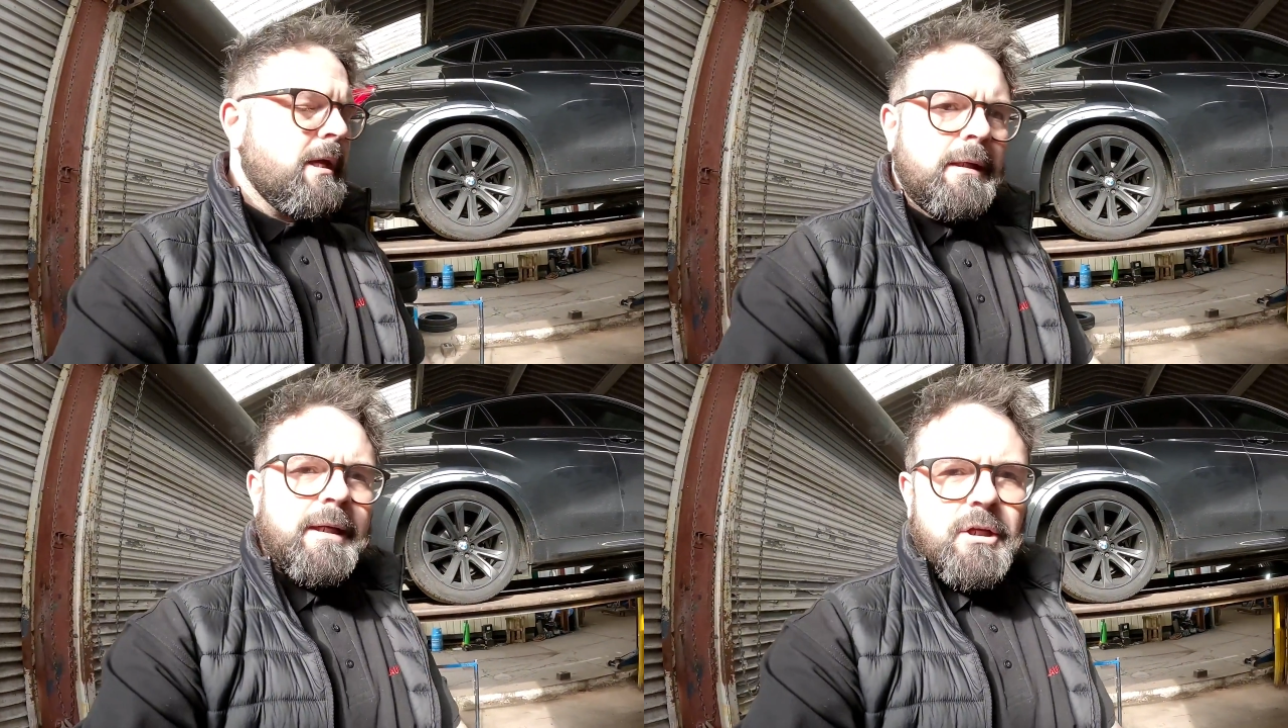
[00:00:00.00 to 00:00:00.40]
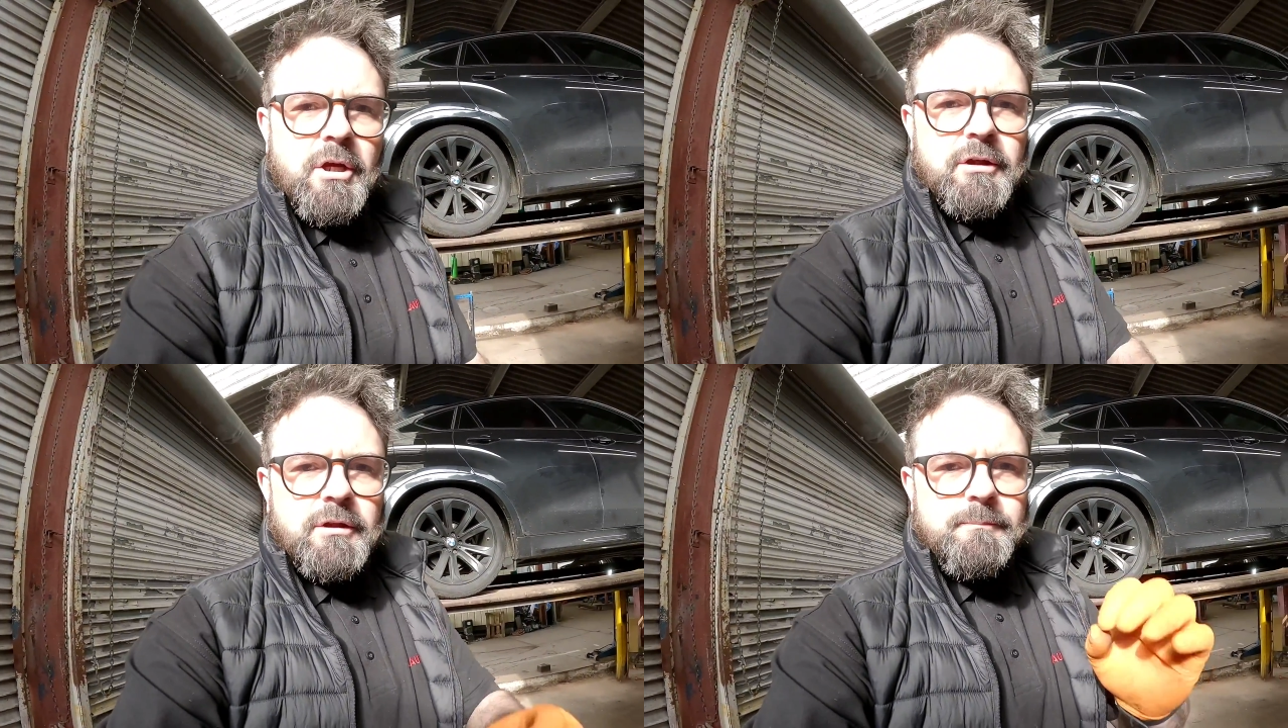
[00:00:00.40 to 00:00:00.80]
And I
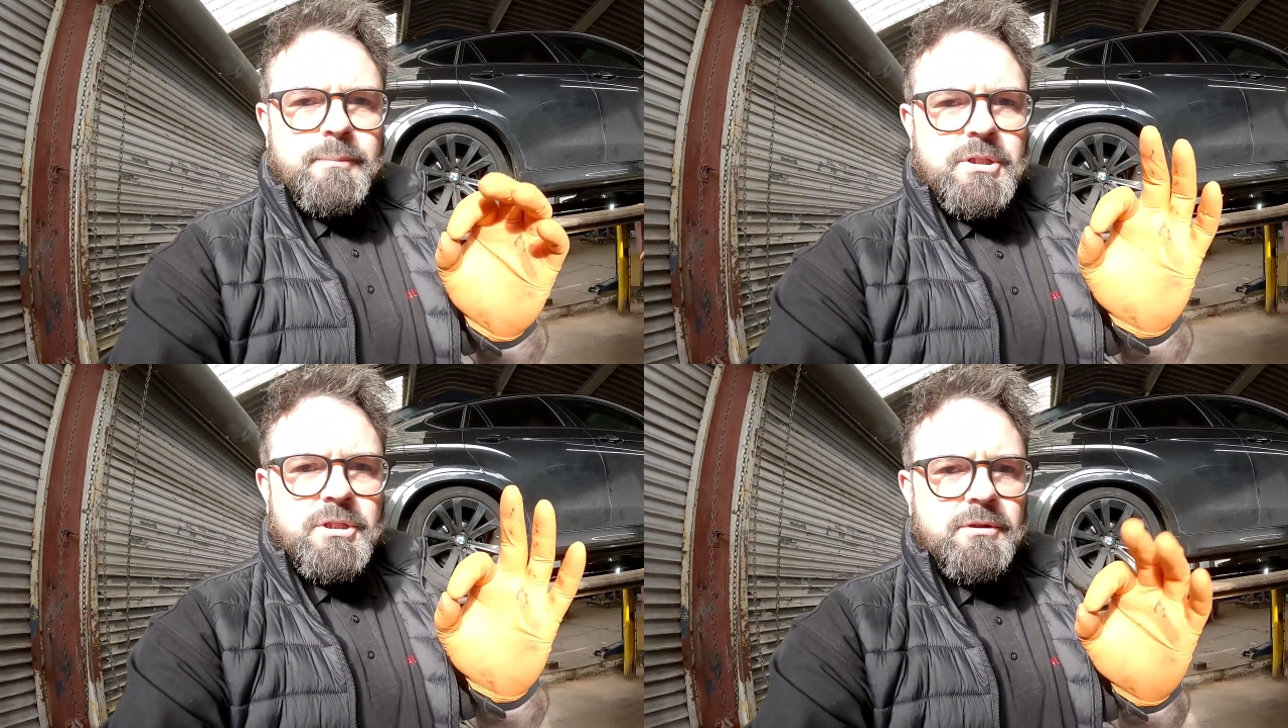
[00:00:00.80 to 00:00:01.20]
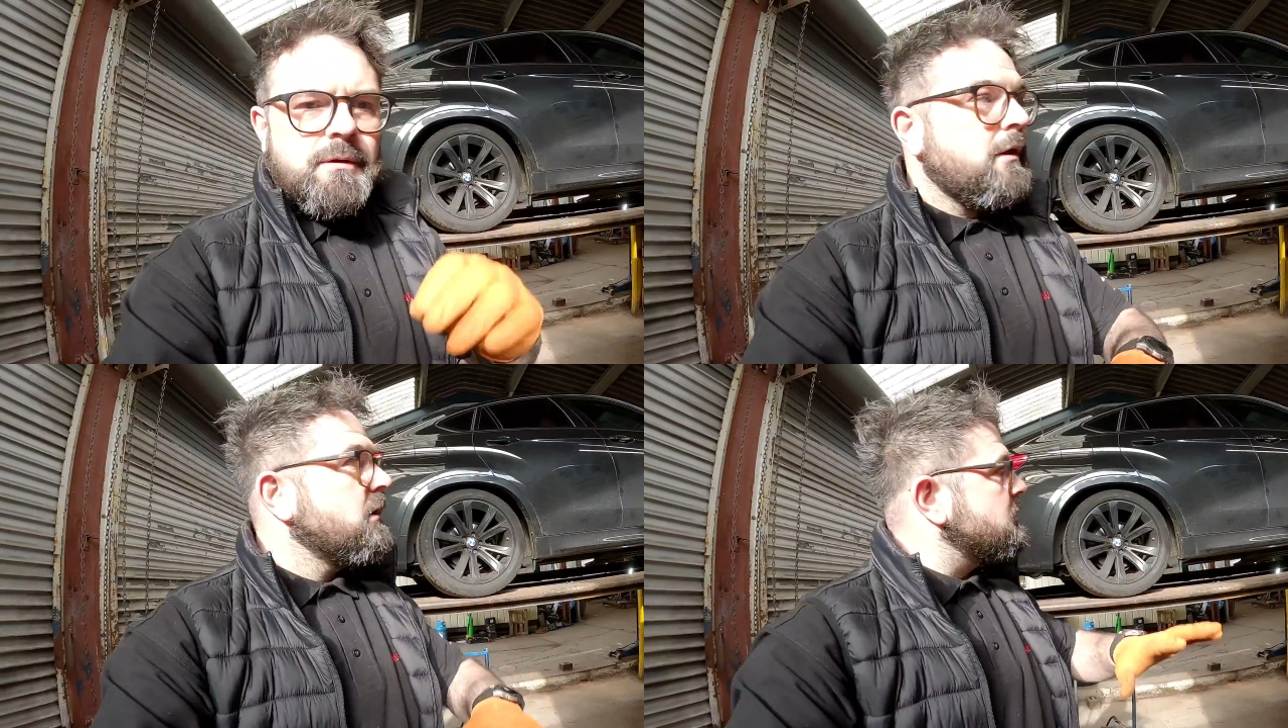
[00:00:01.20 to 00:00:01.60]
heard a psst.
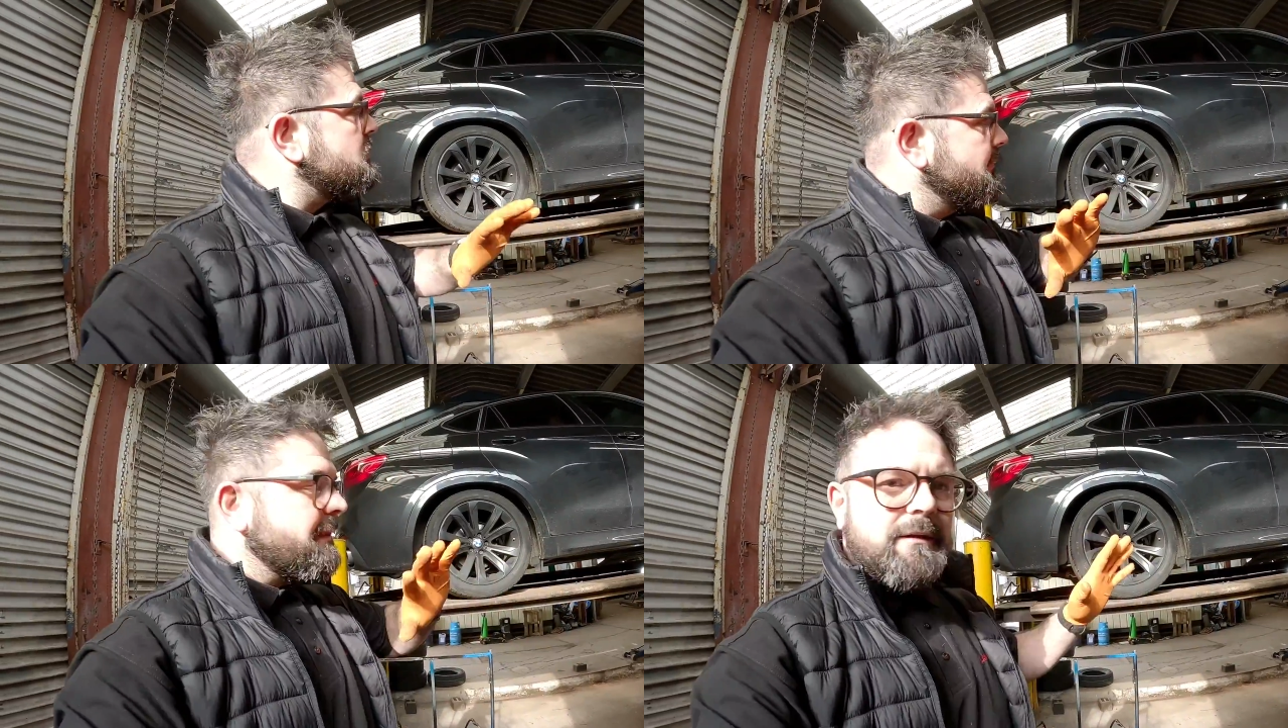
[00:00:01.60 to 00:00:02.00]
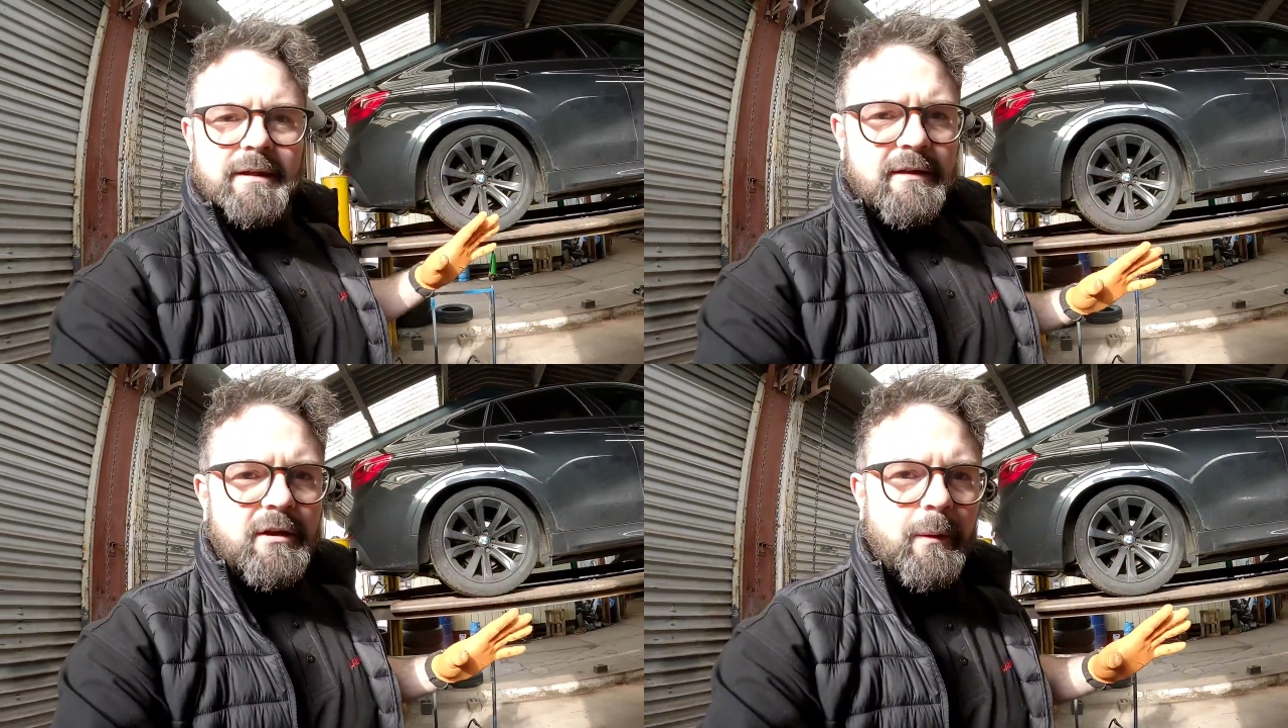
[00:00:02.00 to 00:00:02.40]
So I went
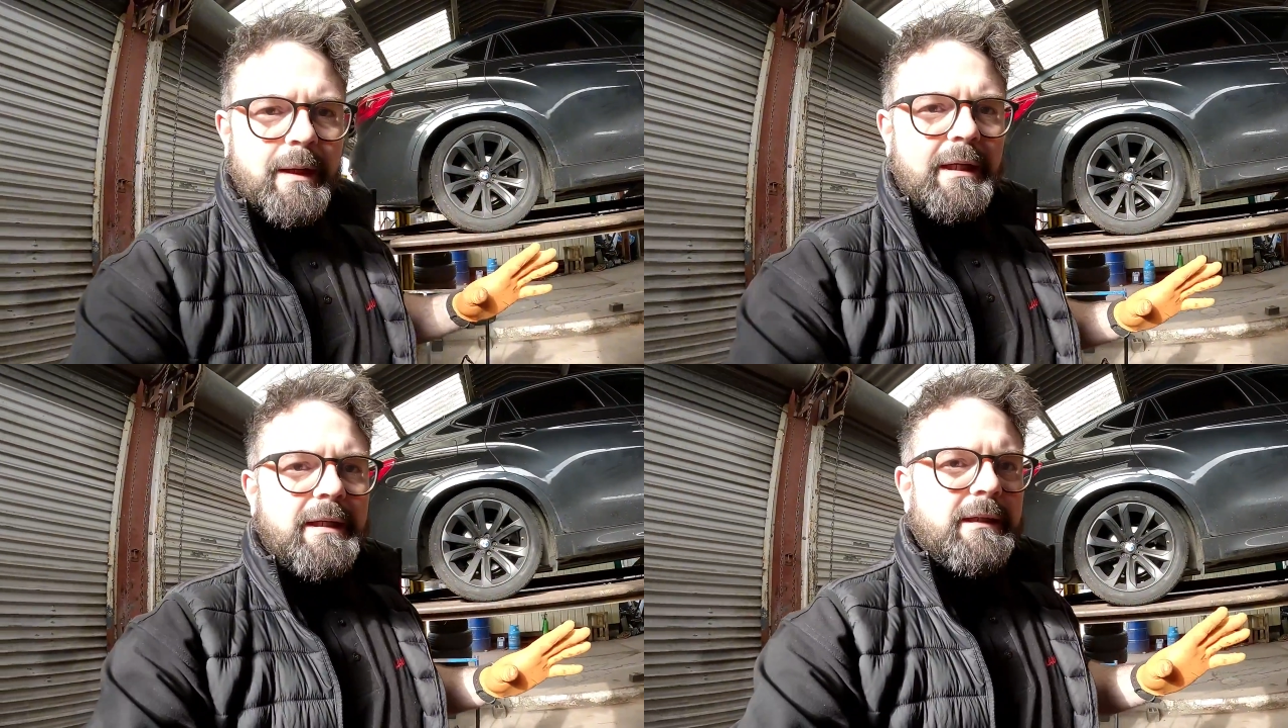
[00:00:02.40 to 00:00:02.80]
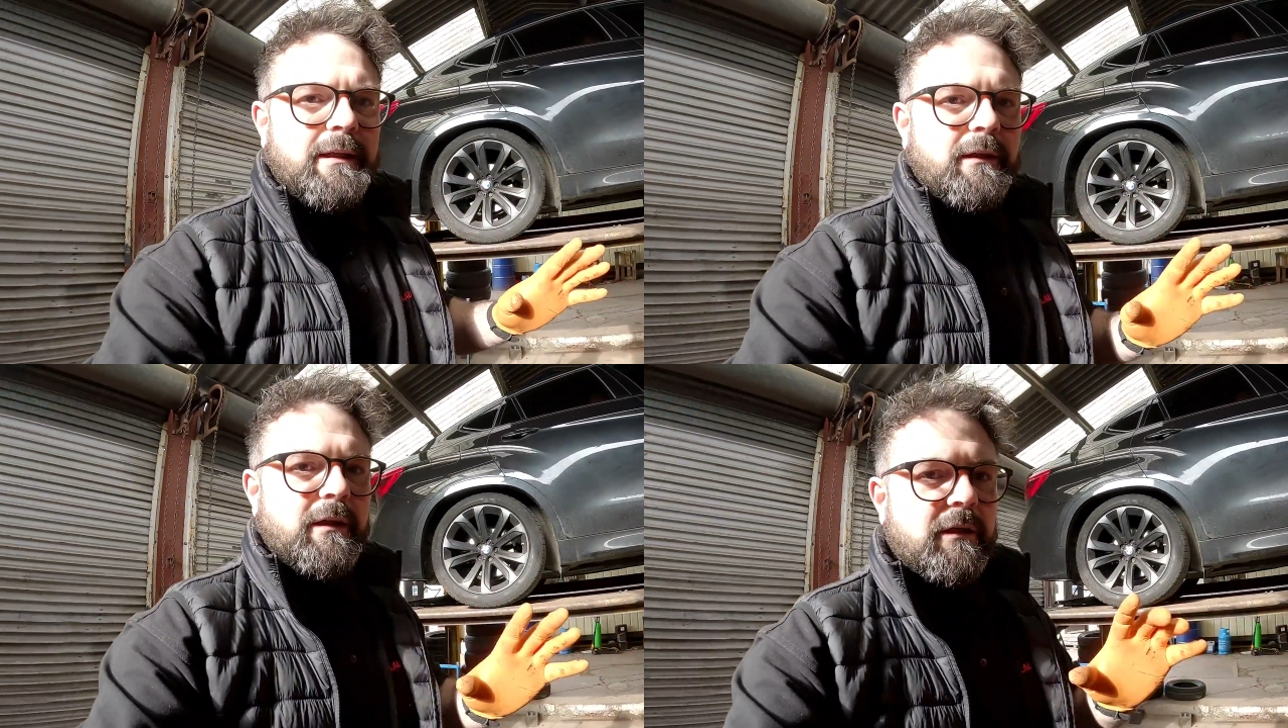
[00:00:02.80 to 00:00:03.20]
underneath it quickly and had a
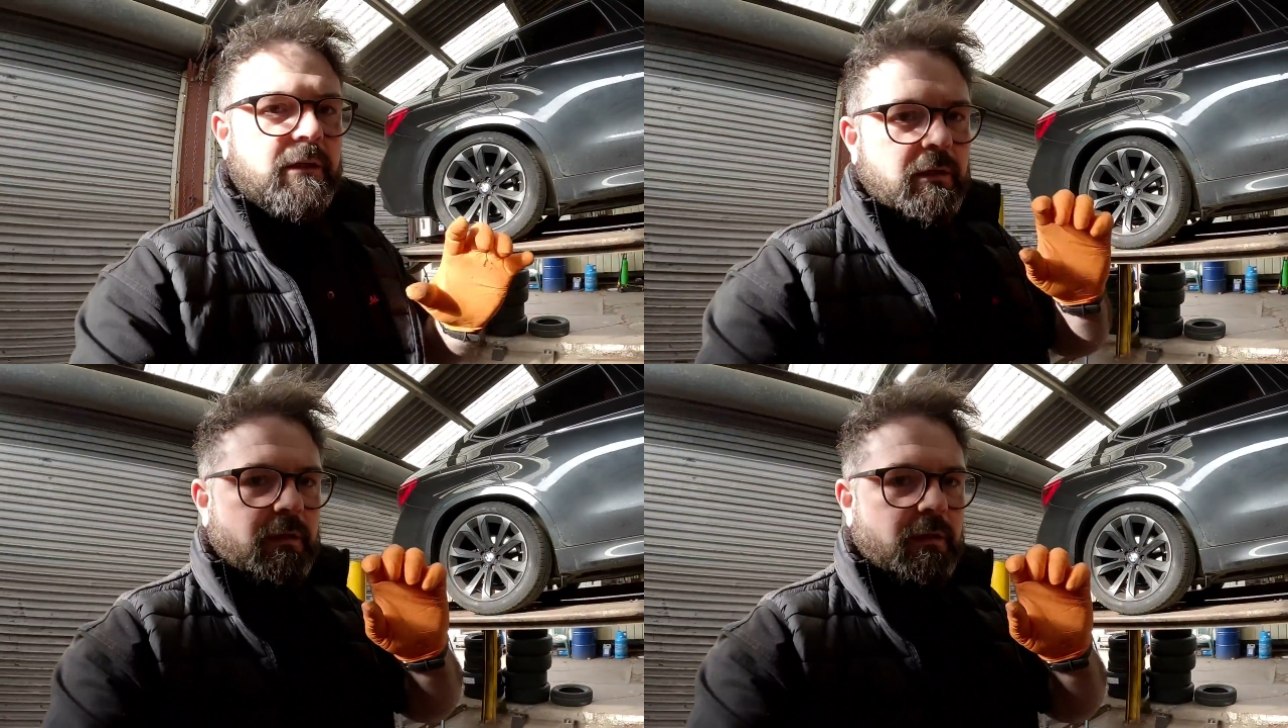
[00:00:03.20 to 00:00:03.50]
little look,